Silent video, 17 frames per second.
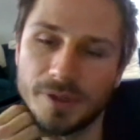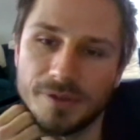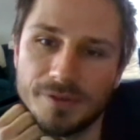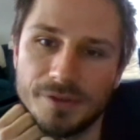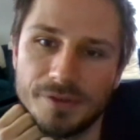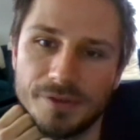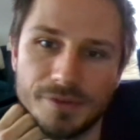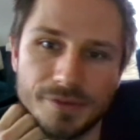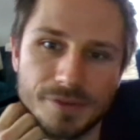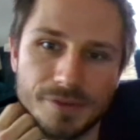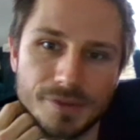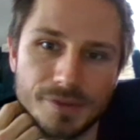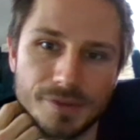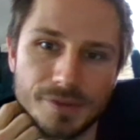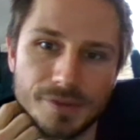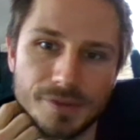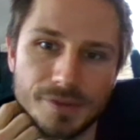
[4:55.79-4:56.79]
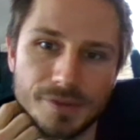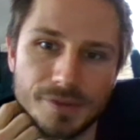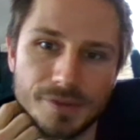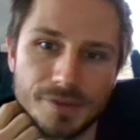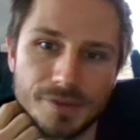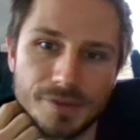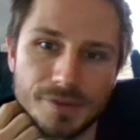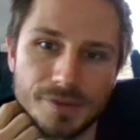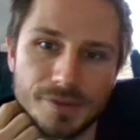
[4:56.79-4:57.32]
is
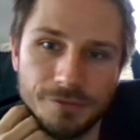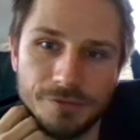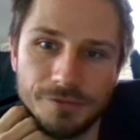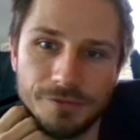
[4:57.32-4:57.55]
kind of